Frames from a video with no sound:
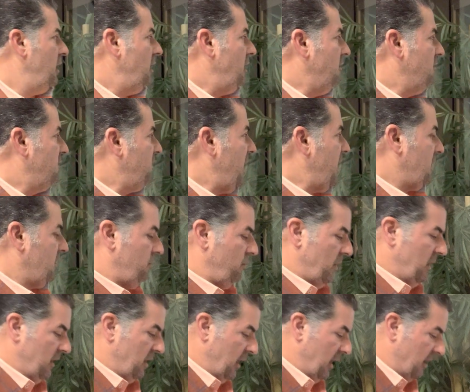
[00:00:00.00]
In fact,
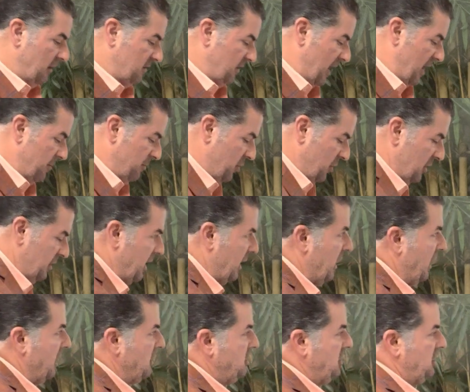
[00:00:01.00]
when the example that
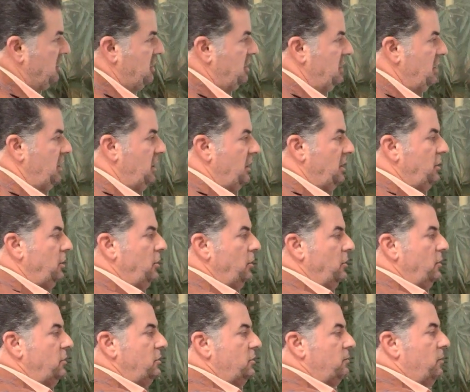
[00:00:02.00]
I just
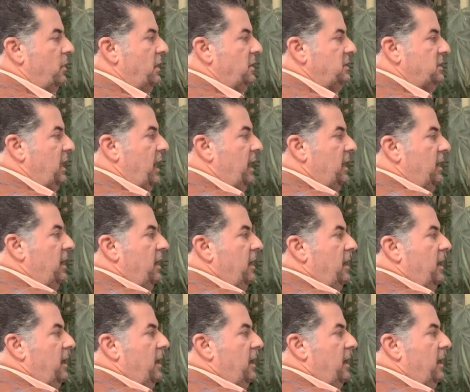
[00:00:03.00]
used was that